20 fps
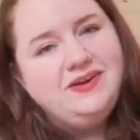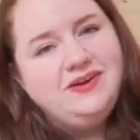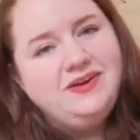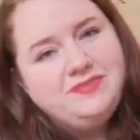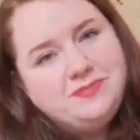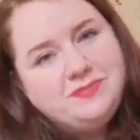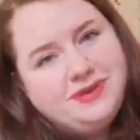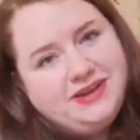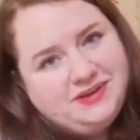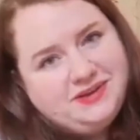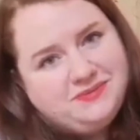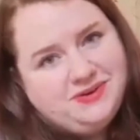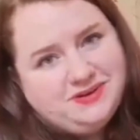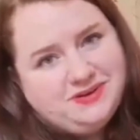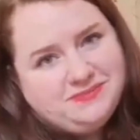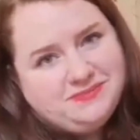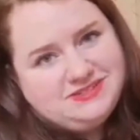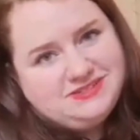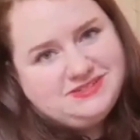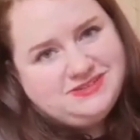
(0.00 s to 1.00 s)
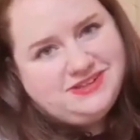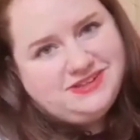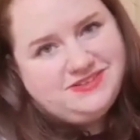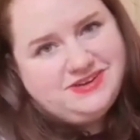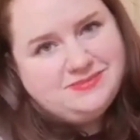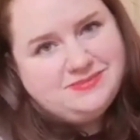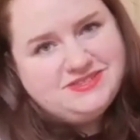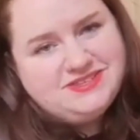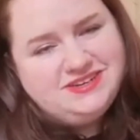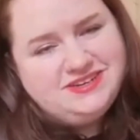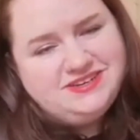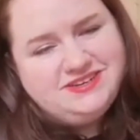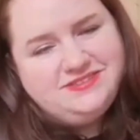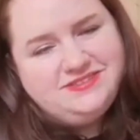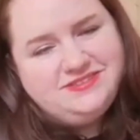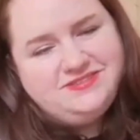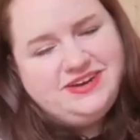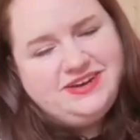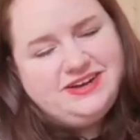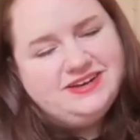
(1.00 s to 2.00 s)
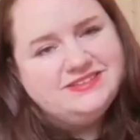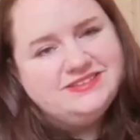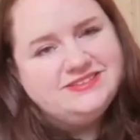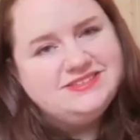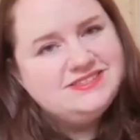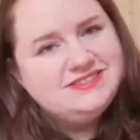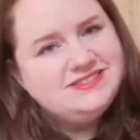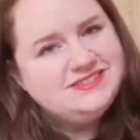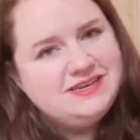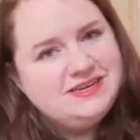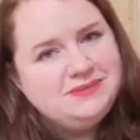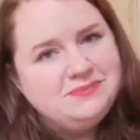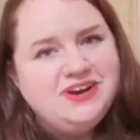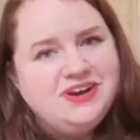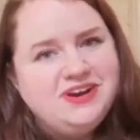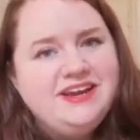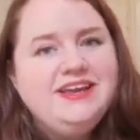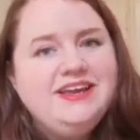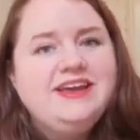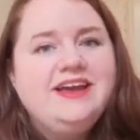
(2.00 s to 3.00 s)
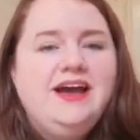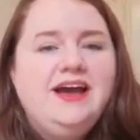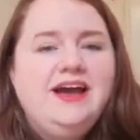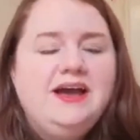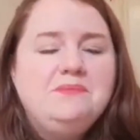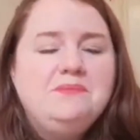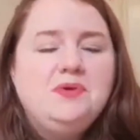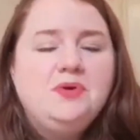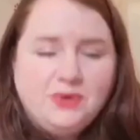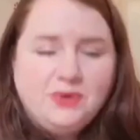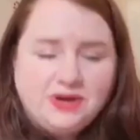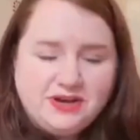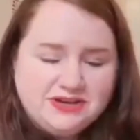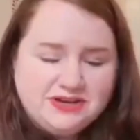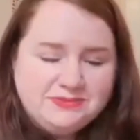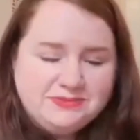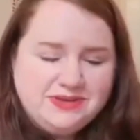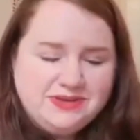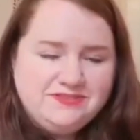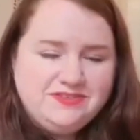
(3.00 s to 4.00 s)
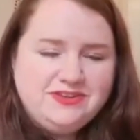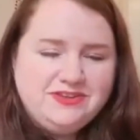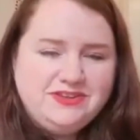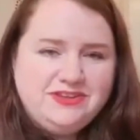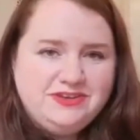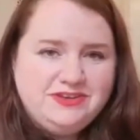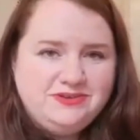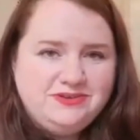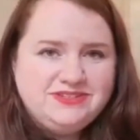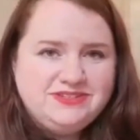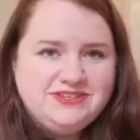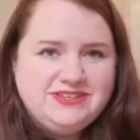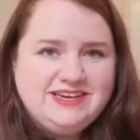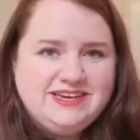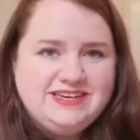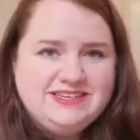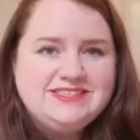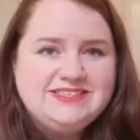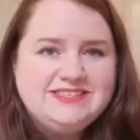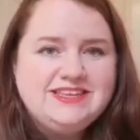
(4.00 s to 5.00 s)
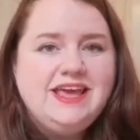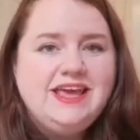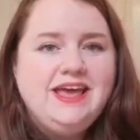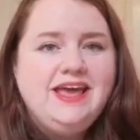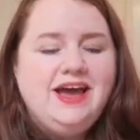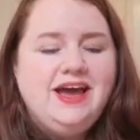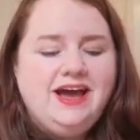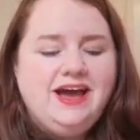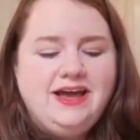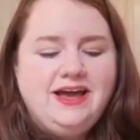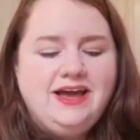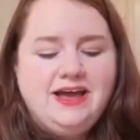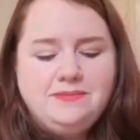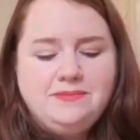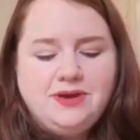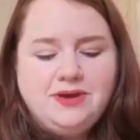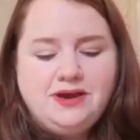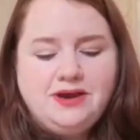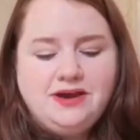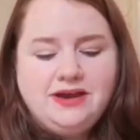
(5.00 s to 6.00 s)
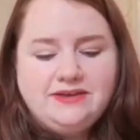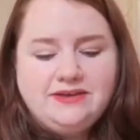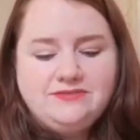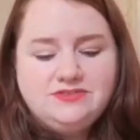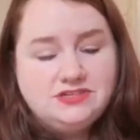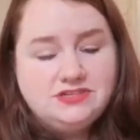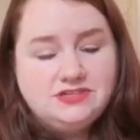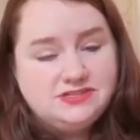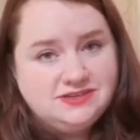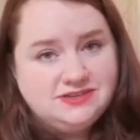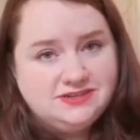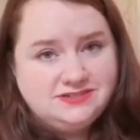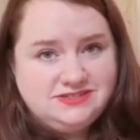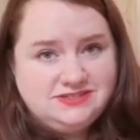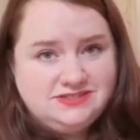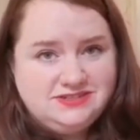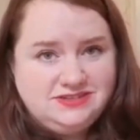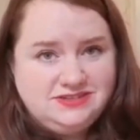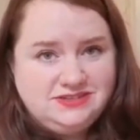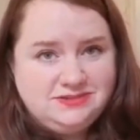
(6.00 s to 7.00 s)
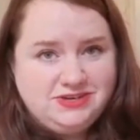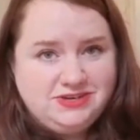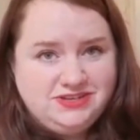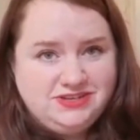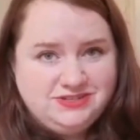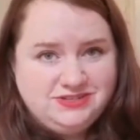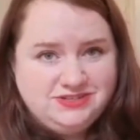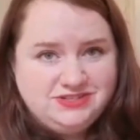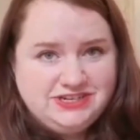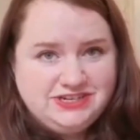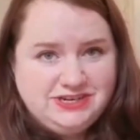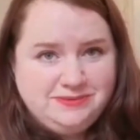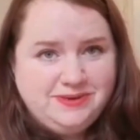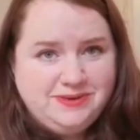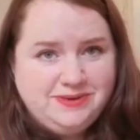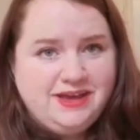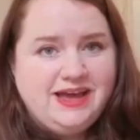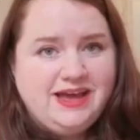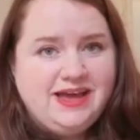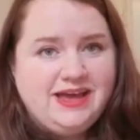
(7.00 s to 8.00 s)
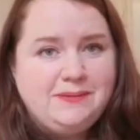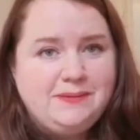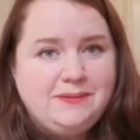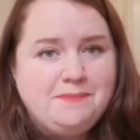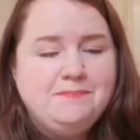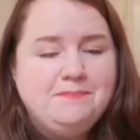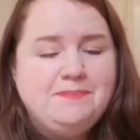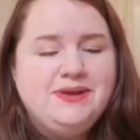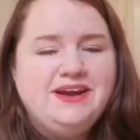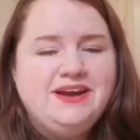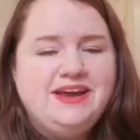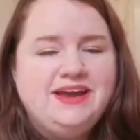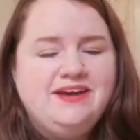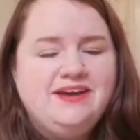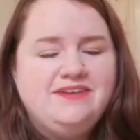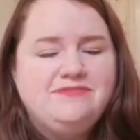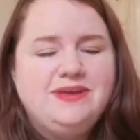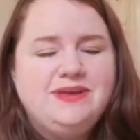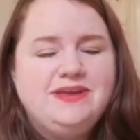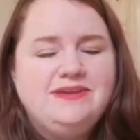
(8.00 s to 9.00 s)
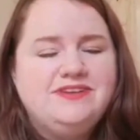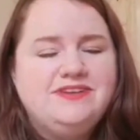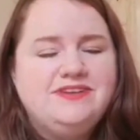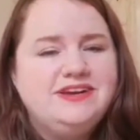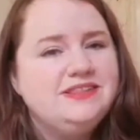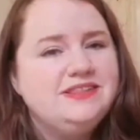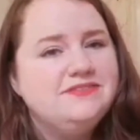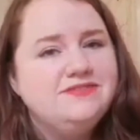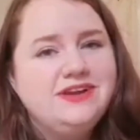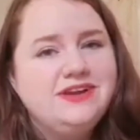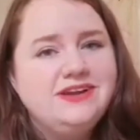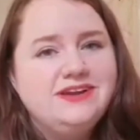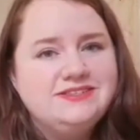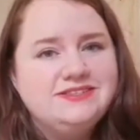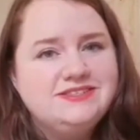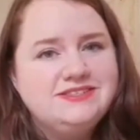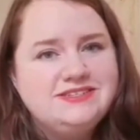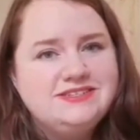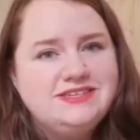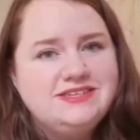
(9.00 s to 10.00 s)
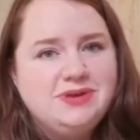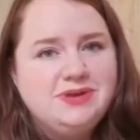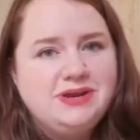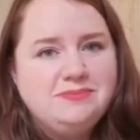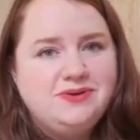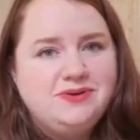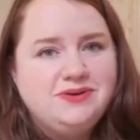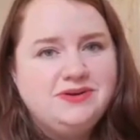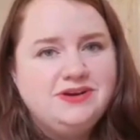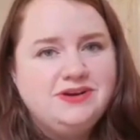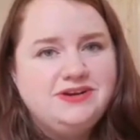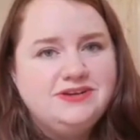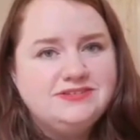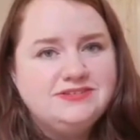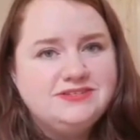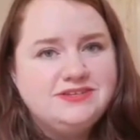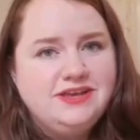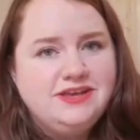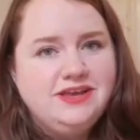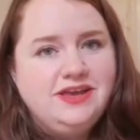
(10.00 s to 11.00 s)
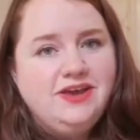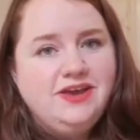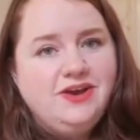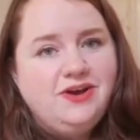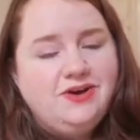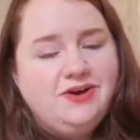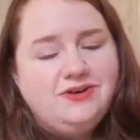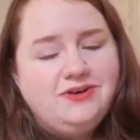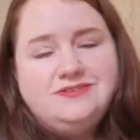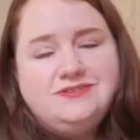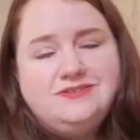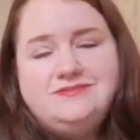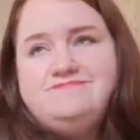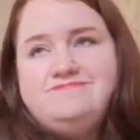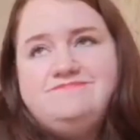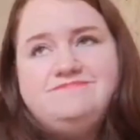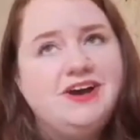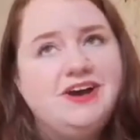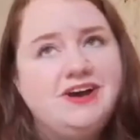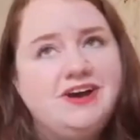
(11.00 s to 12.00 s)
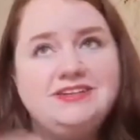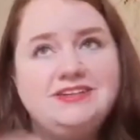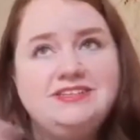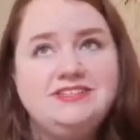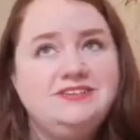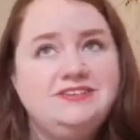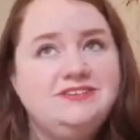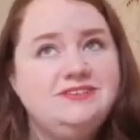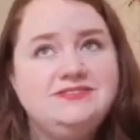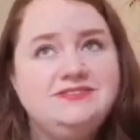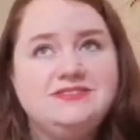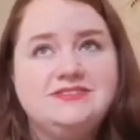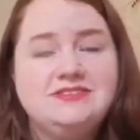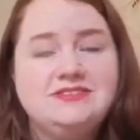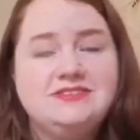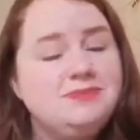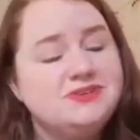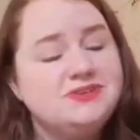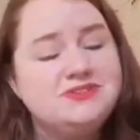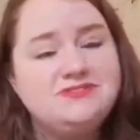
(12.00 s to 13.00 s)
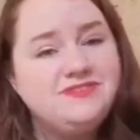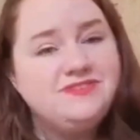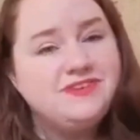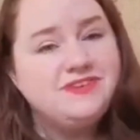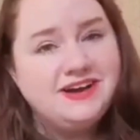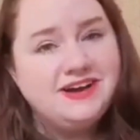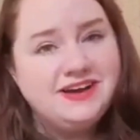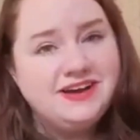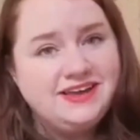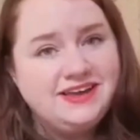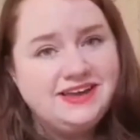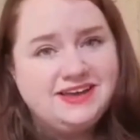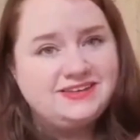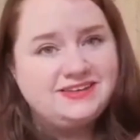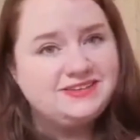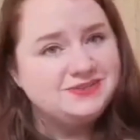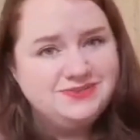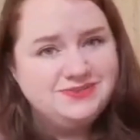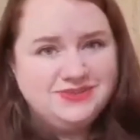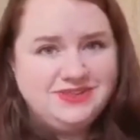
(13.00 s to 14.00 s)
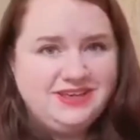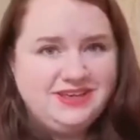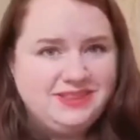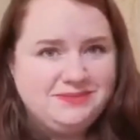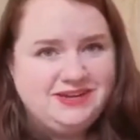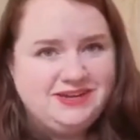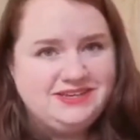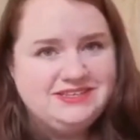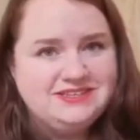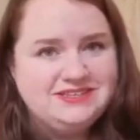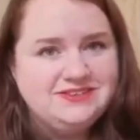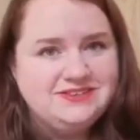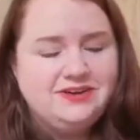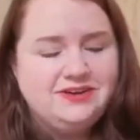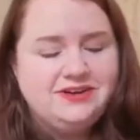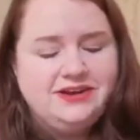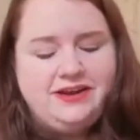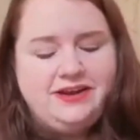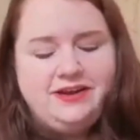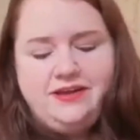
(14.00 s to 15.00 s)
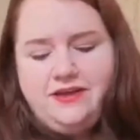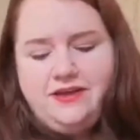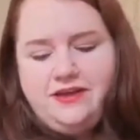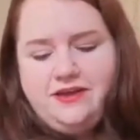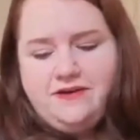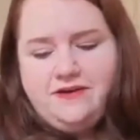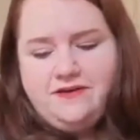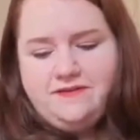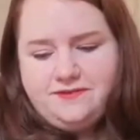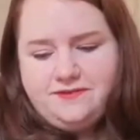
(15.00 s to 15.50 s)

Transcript: Hello, everybody, and welcome back to another episode of the Freelancer's Tea Break. Welcome if you're new to this. I have just started doing them on YouTube, but I have been running the Freelancer's Tea Break podcast on iTunes and Spotify and all the other places online